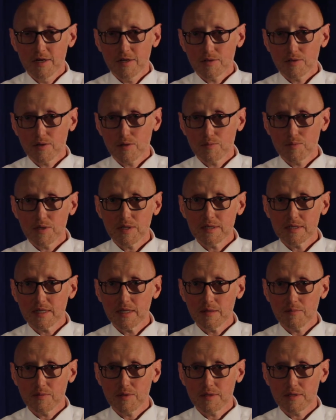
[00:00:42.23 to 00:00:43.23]
So please
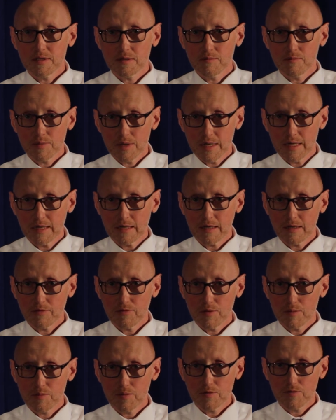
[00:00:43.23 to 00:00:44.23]
keep this in mind
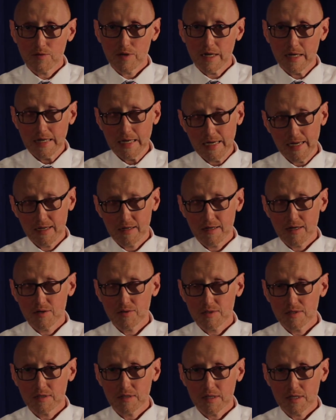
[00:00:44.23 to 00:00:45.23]
if you provide
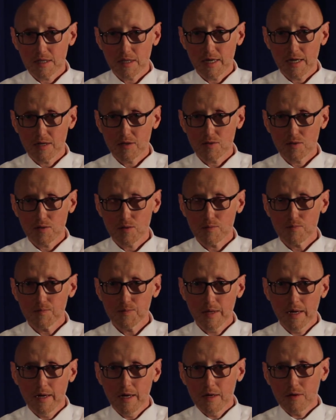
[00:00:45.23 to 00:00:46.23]
handouts in the classroom.
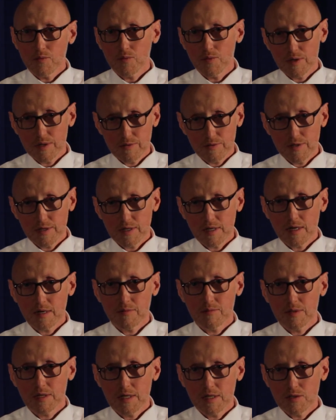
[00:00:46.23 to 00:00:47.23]
One of the
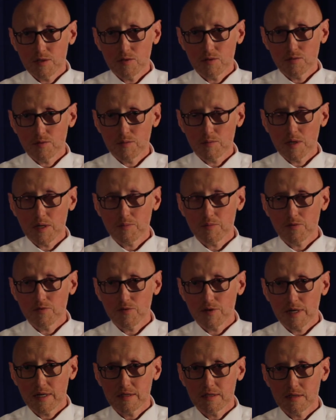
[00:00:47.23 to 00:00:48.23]
accommodations we might
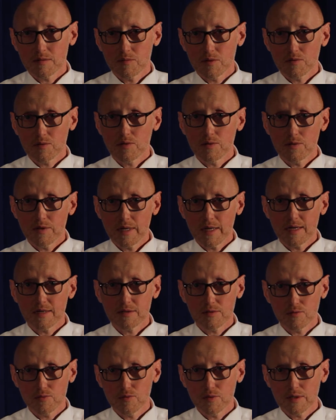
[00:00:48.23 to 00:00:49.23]
provide someone who
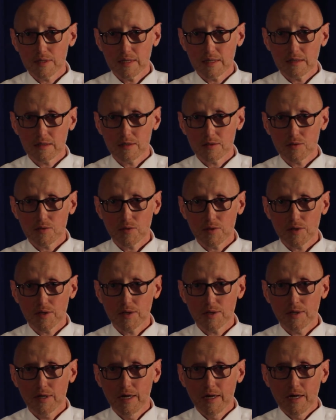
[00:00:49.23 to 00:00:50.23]
has a reading
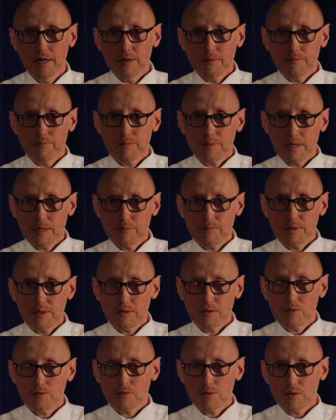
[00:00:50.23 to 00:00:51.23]
disorder might be
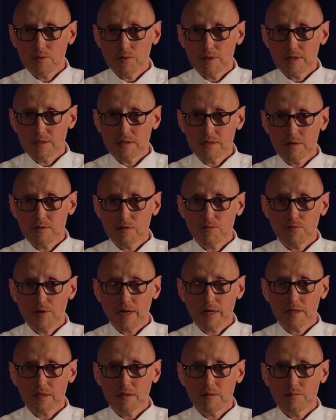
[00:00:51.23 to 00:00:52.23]
to request that
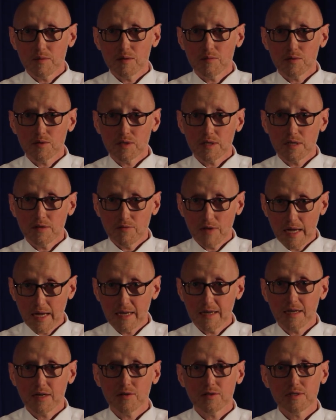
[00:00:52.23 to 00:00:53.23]
faculty members give
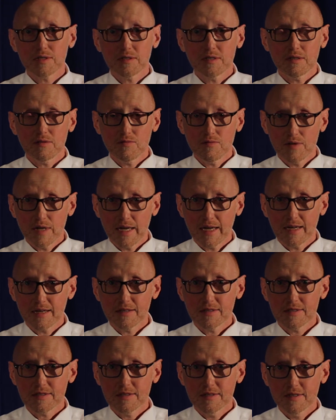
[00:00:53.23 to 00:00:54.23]
handouts in
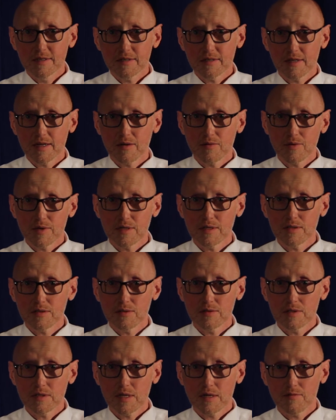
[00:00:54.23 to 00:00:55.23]
advance. That way
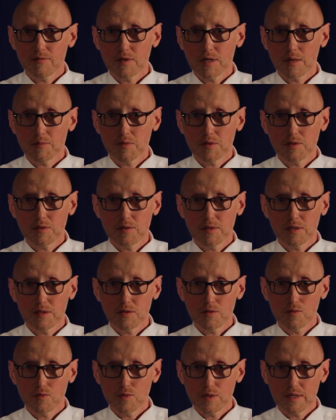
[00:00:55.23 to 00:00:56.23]
students have an opportunity
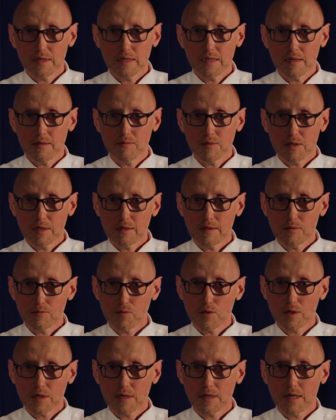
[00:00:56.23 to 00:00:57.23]
to read them and
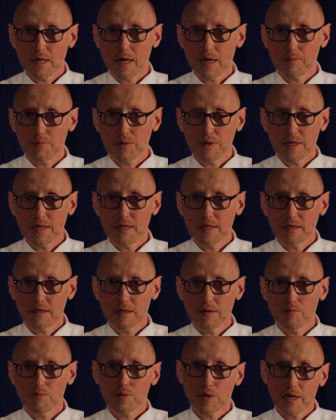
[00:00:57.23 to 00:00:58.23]
work on comprehending
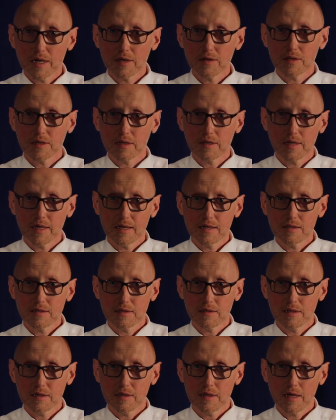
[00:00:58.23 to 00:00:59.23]
them prior to class,
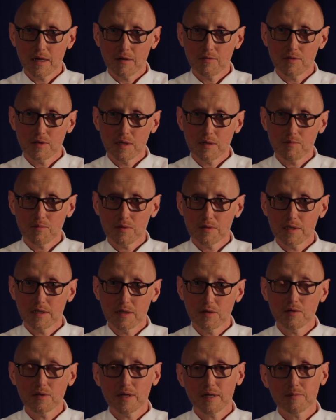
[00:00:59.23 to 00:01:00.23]
so they'll have an
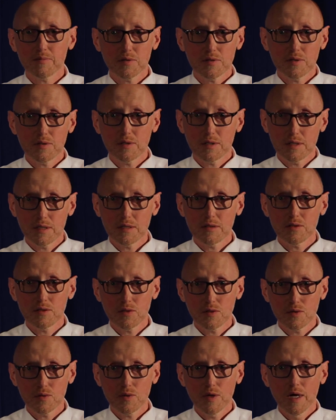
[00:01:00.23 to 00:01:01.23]
equal opportunity
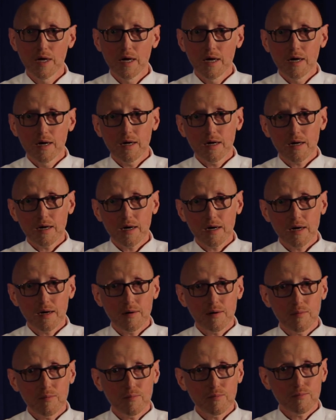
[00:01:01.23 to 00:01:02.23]
to
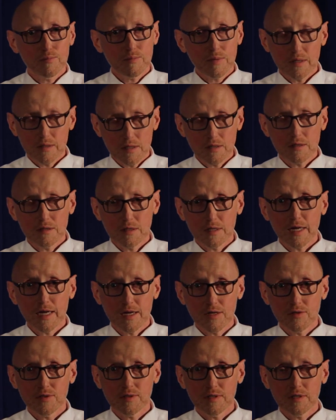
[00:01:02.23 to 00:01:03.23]

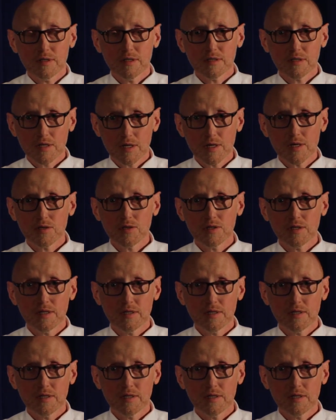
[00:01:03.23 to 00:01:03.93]
engage in the discussion in